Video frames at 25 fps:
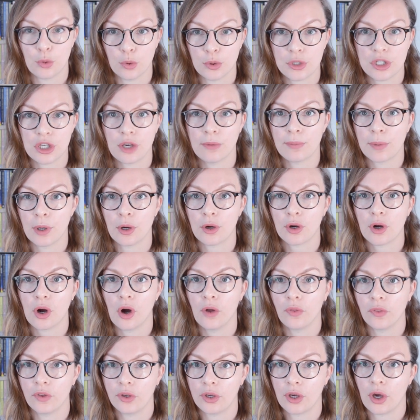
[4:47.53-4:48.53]
audiobook
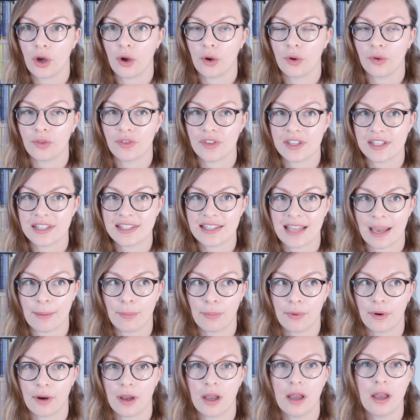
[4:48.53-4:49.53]
on the go that's
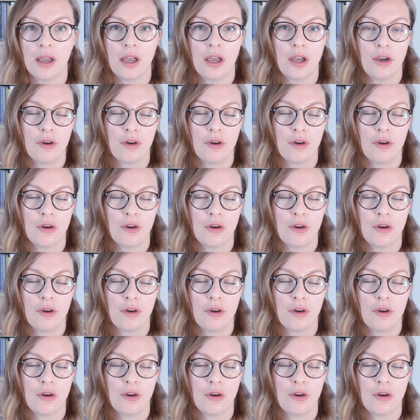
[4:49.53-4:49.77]
separate